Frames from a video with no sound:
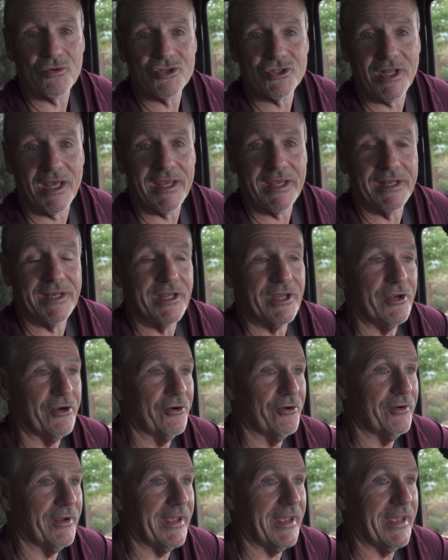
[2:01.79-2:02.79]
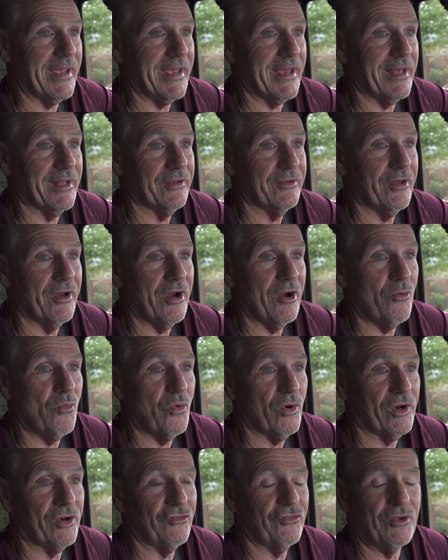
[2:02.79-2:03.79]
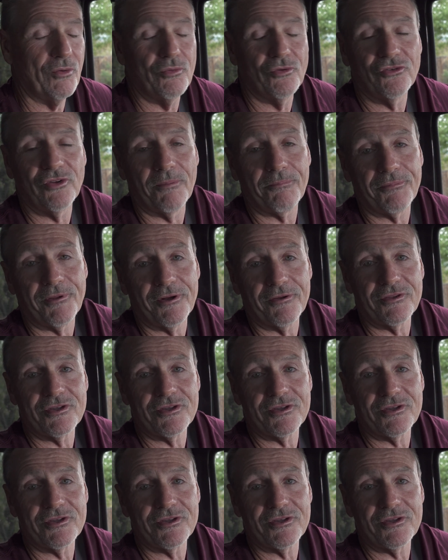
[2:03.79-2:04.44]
staying here, and we're going to see what's up there.